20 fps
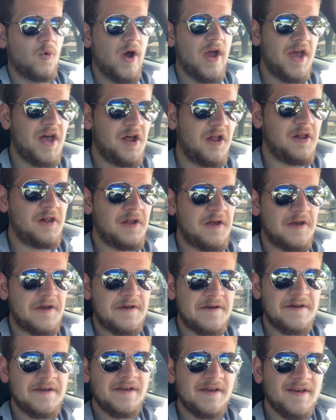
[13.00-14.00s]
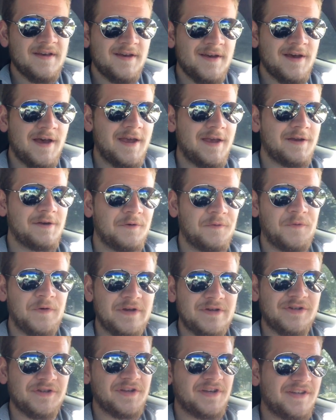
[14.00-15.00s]
Well, I can
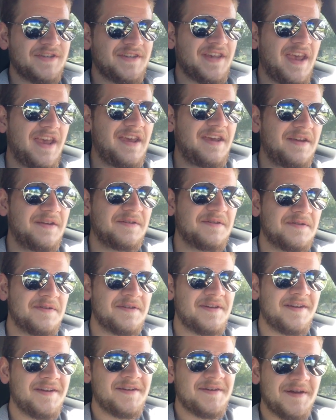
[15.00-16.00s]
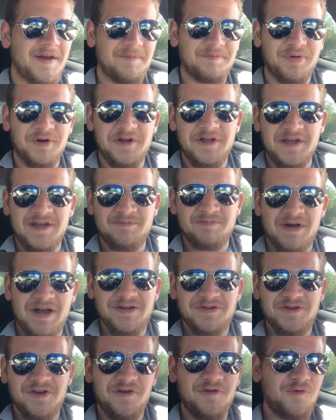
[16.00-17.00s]
officially say it. I'm putting in
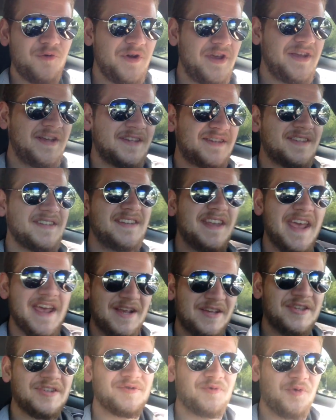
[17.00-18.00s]
my 2 weeks next